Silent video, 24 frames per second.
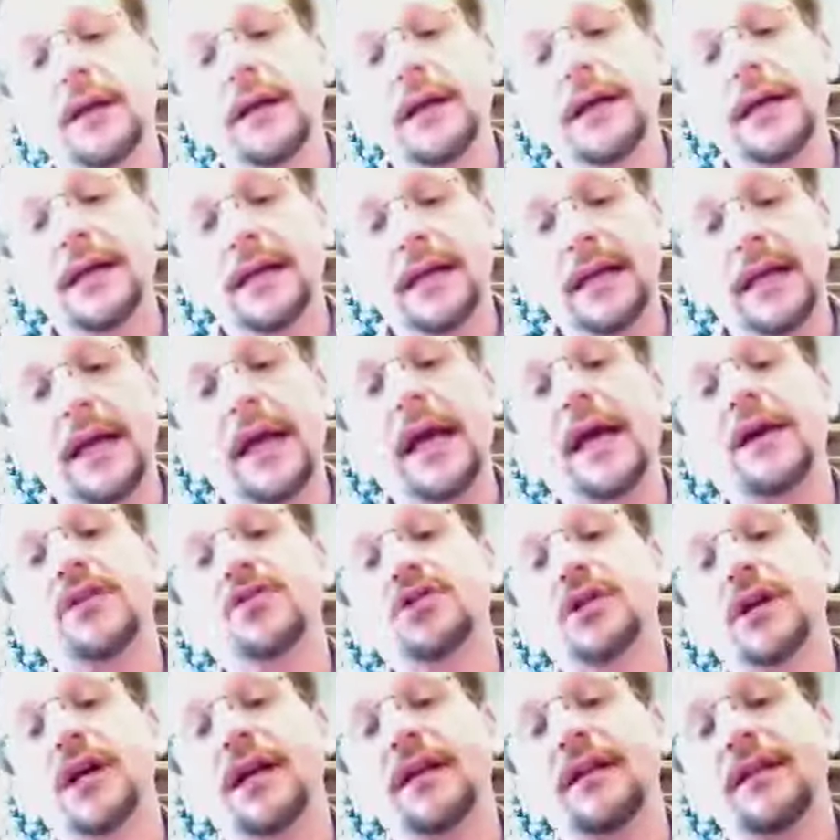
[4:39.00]
And
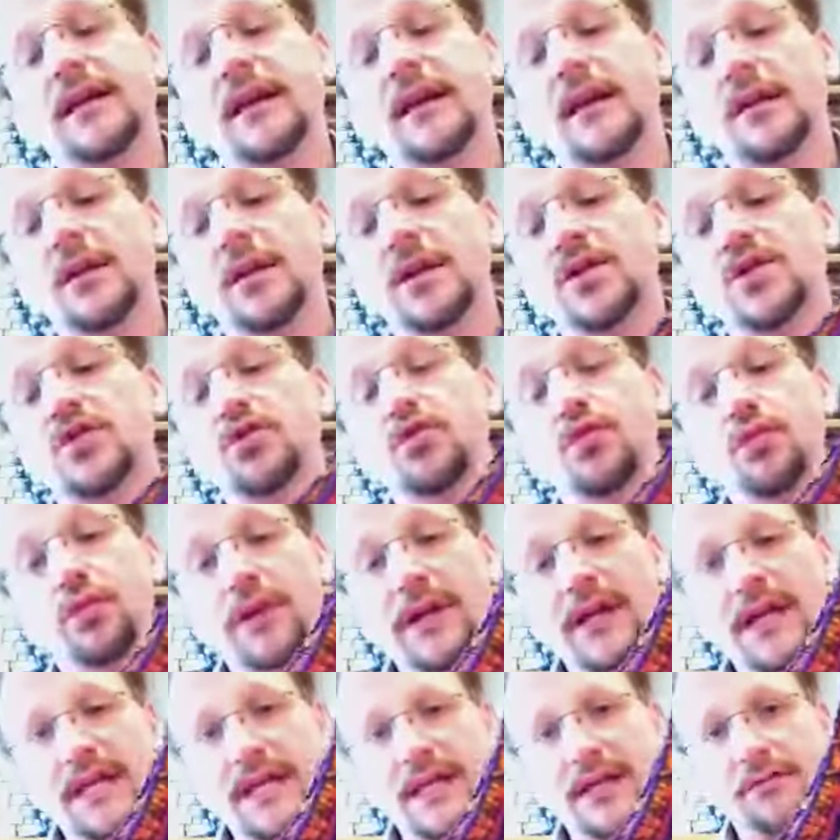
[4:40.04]
actually, I think it looks
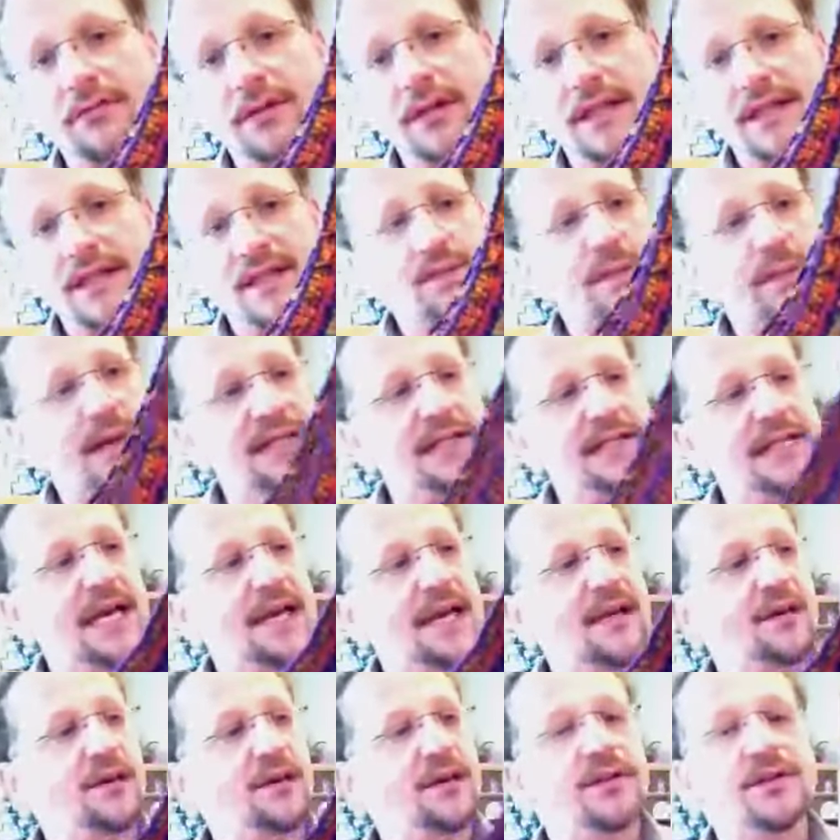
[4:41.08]
really, really
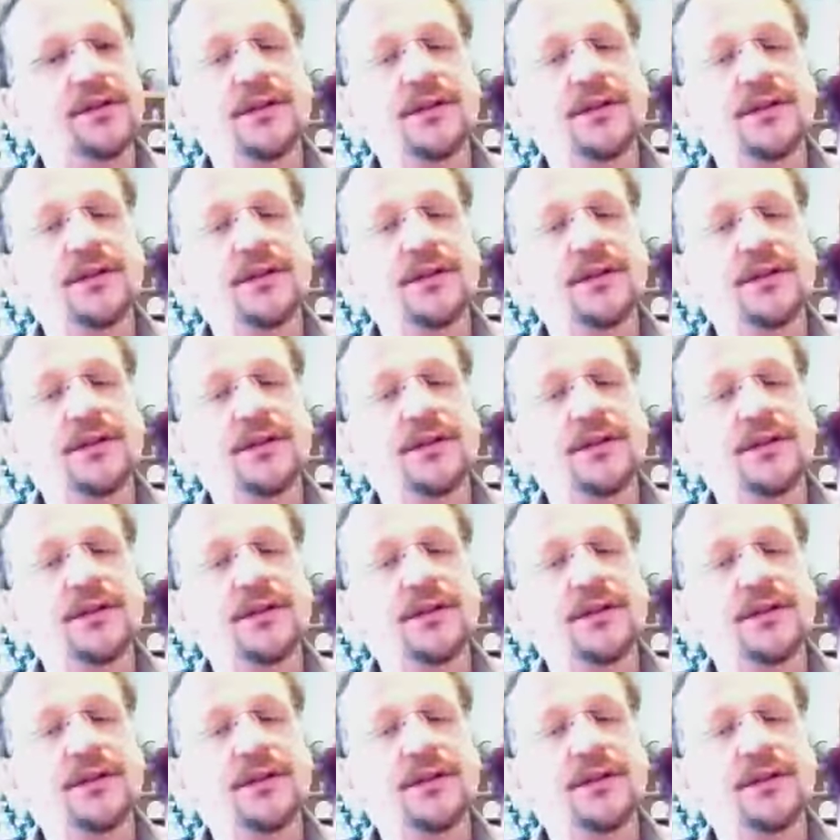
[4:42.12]
spectacular.